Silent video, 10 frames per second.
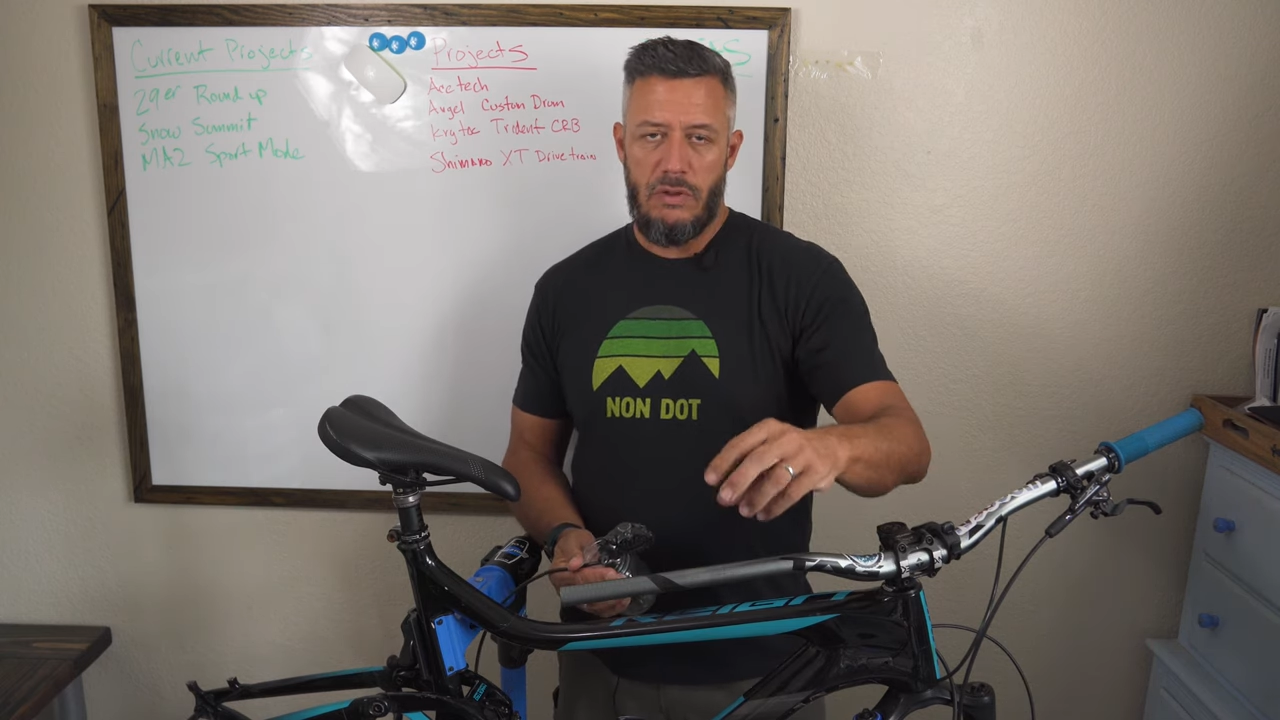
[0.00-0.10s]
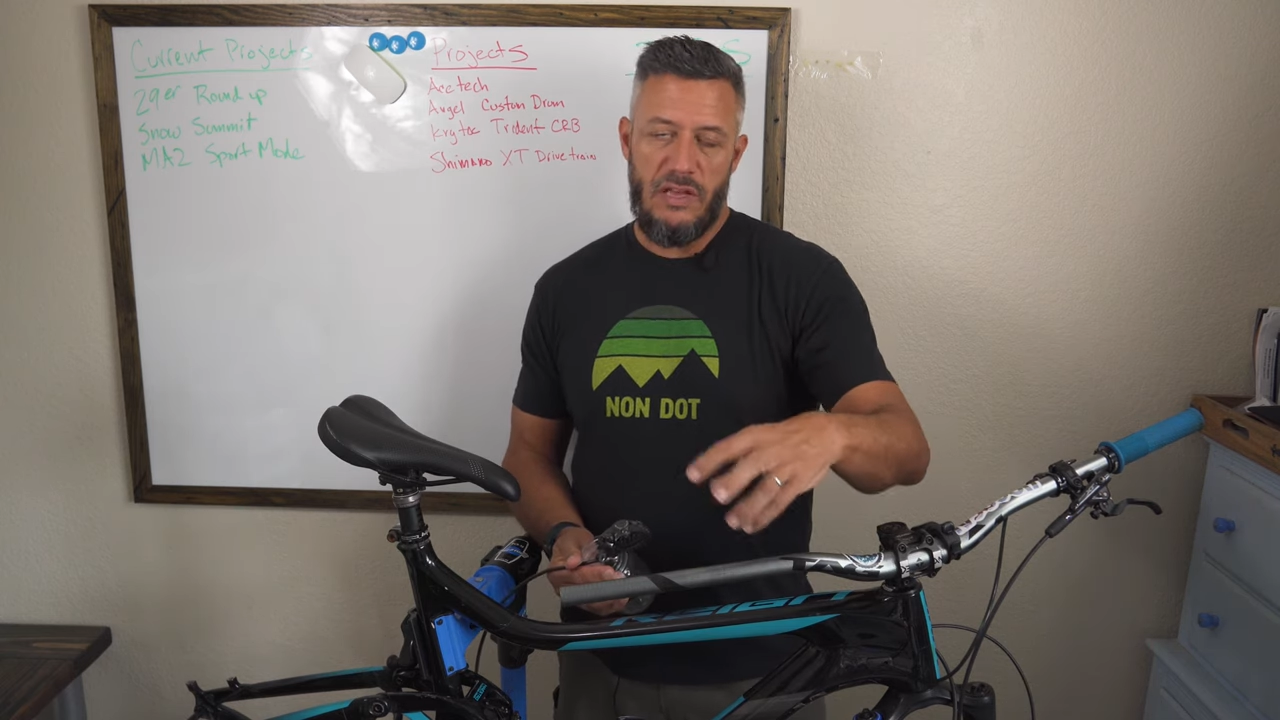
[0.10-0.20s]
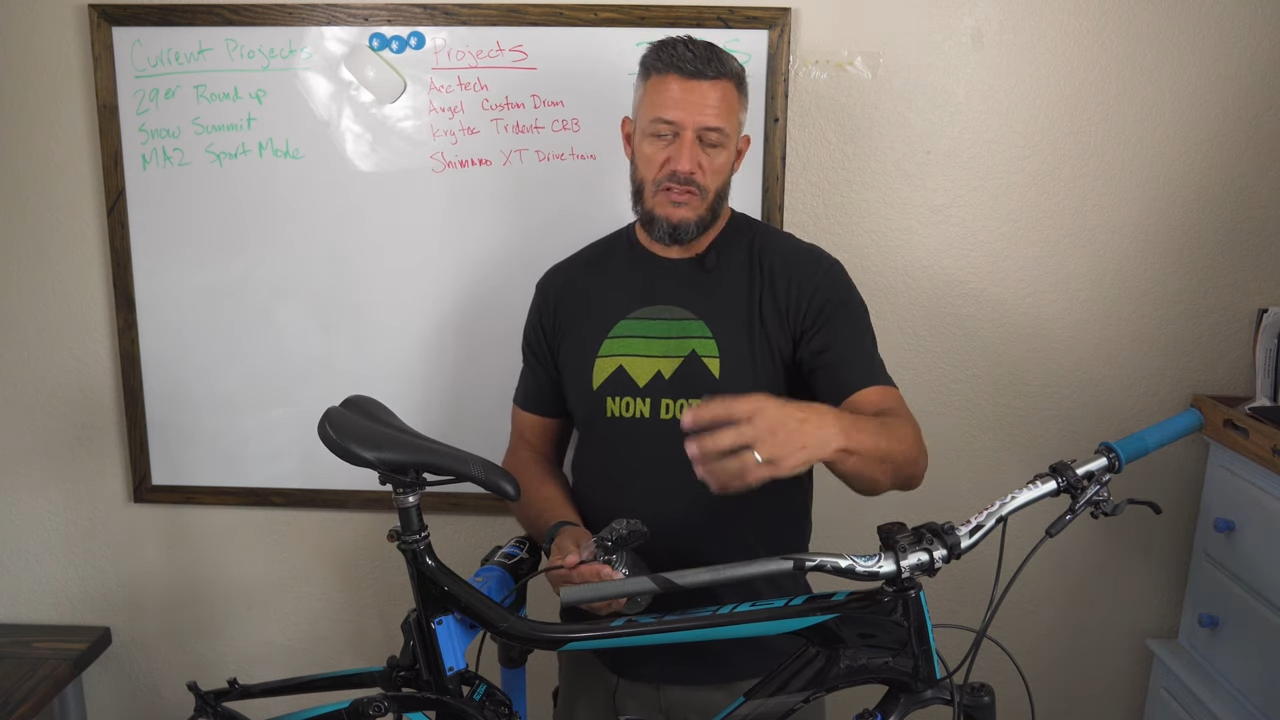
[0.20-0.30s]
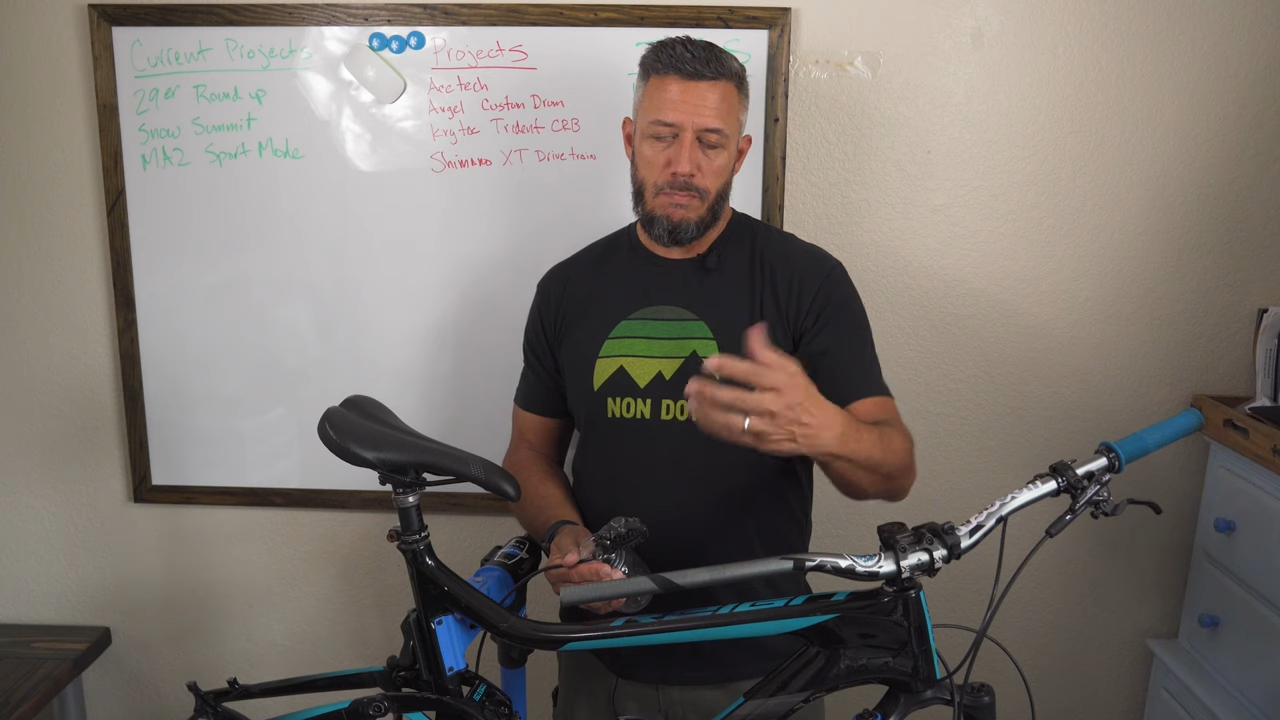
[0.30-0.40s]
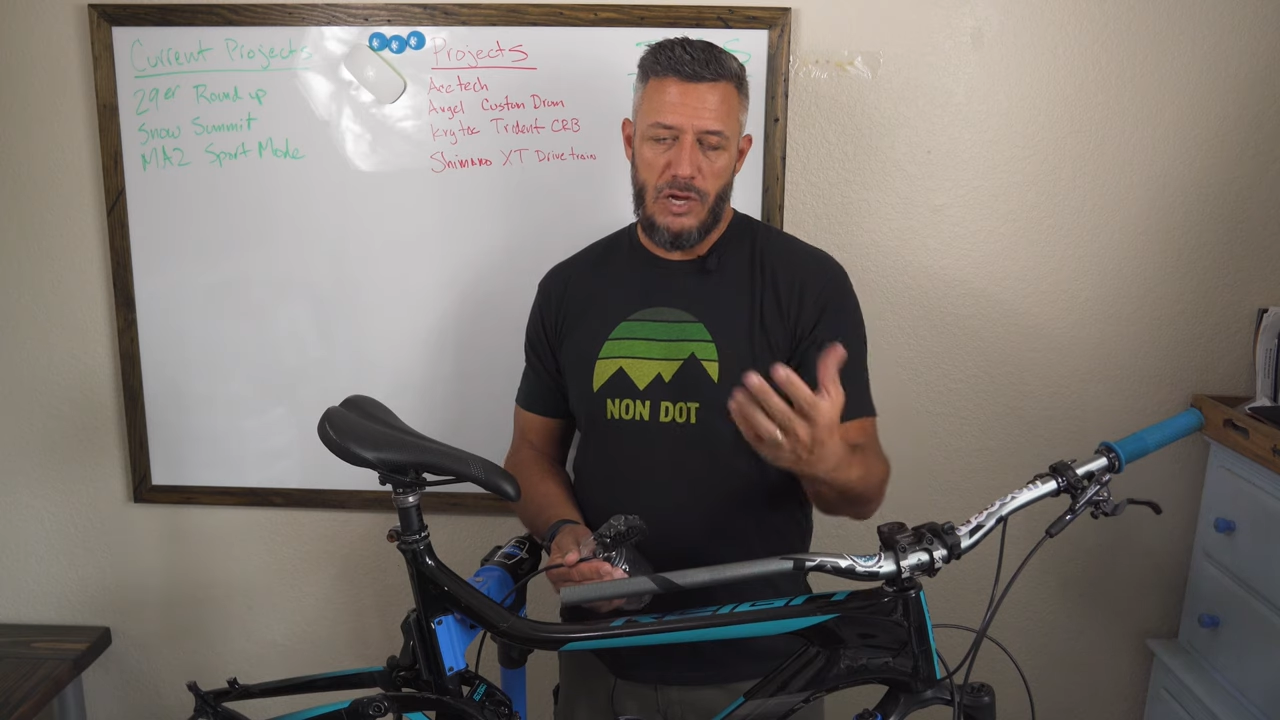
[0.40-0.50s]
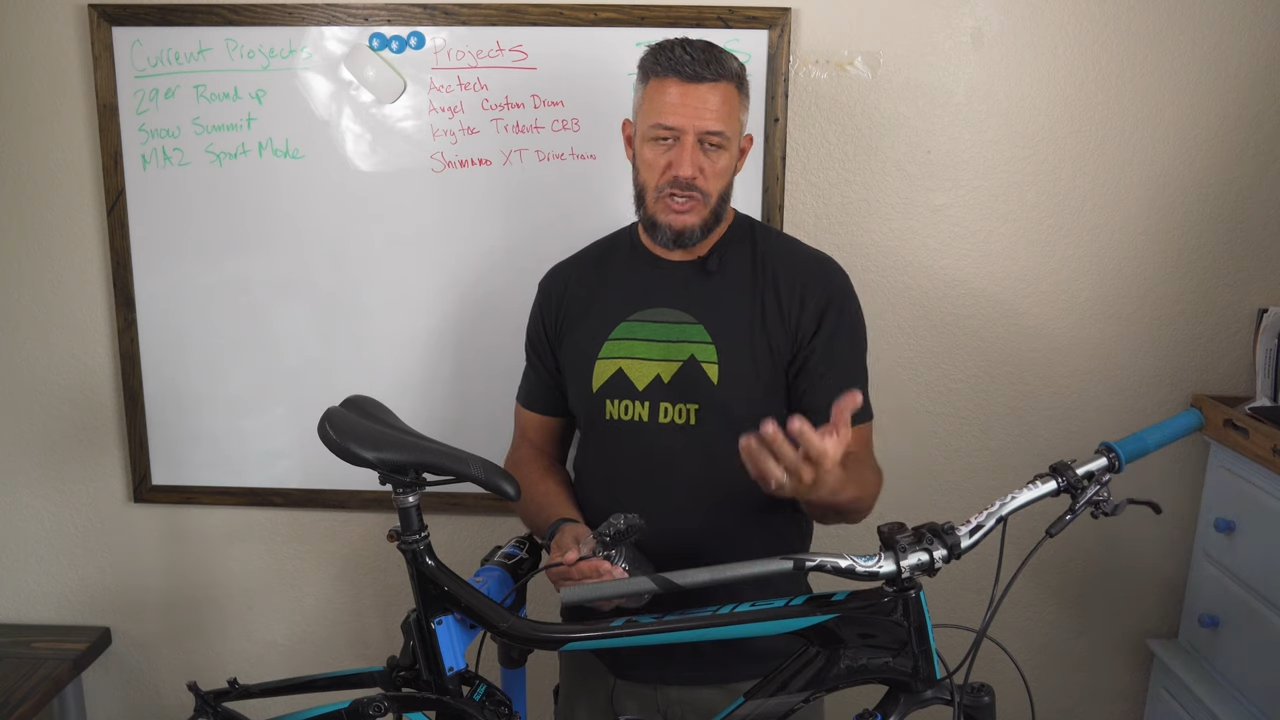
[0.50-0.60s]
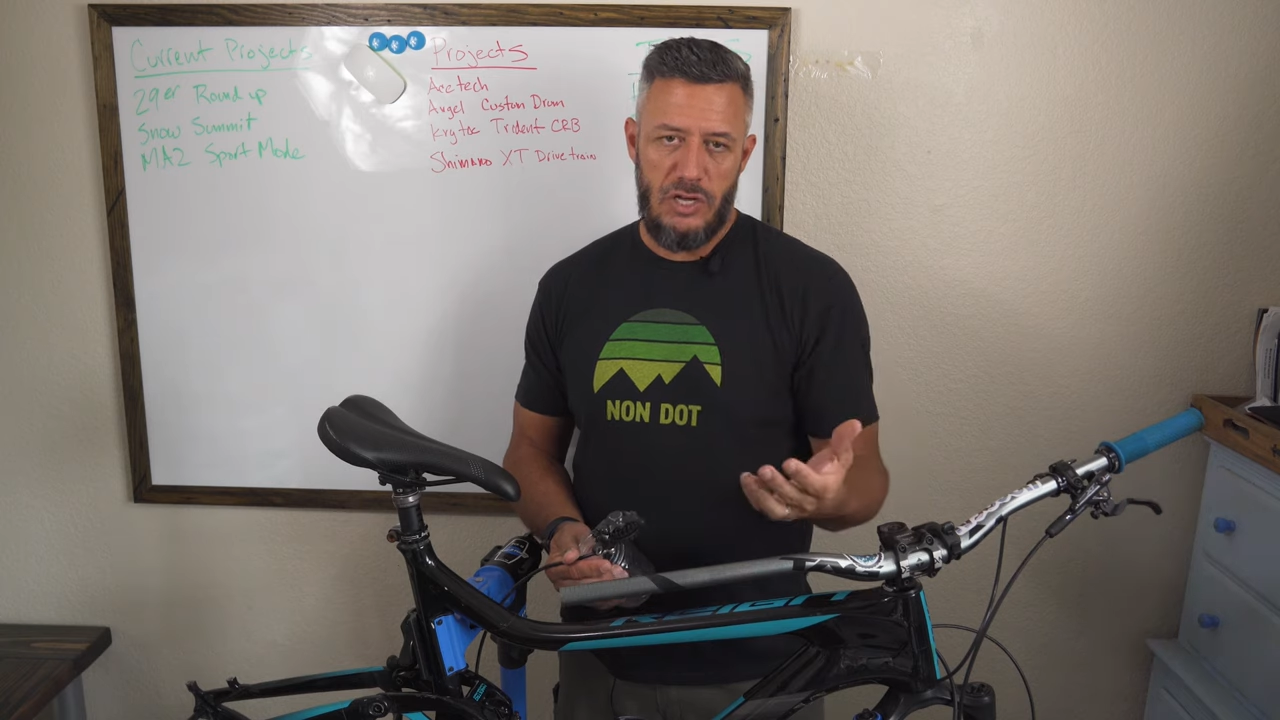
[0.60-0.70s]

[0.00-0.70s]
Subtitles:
as much